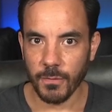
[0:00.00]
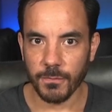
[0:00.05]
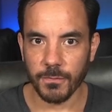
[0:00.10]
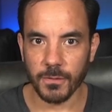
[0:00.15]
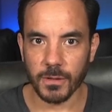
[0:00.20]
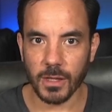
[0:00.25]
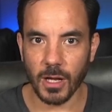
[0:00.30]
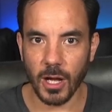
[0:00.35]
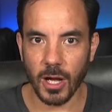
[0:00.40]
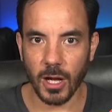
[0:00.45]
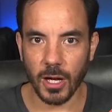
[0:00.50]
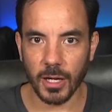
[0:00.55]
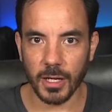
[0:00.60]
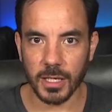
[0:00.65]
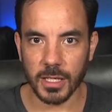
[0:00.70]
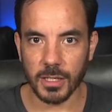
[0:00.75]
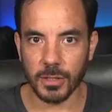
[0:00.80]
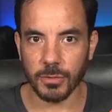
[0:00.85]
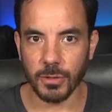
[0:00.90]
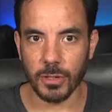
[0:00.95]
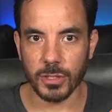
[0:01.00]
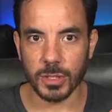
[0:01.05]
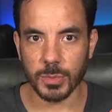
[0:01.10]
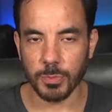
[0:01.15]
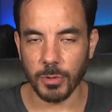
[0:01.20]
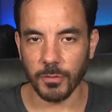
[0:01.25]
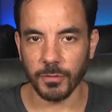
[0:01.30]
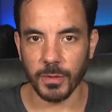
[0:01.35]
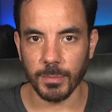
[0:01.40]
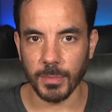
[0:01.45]
For the high gross
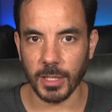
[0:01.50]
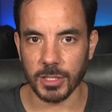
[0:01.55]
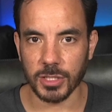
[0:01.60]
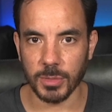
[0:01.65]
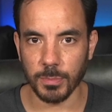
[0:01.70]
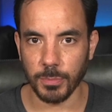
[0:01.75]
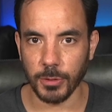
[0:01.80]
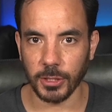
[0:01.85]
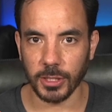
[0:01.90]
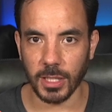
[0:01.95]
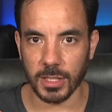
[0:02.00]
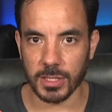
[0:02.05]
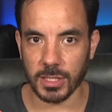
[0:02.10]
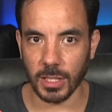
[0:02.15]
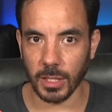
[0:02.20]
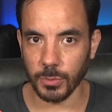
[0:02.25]
profit margin products,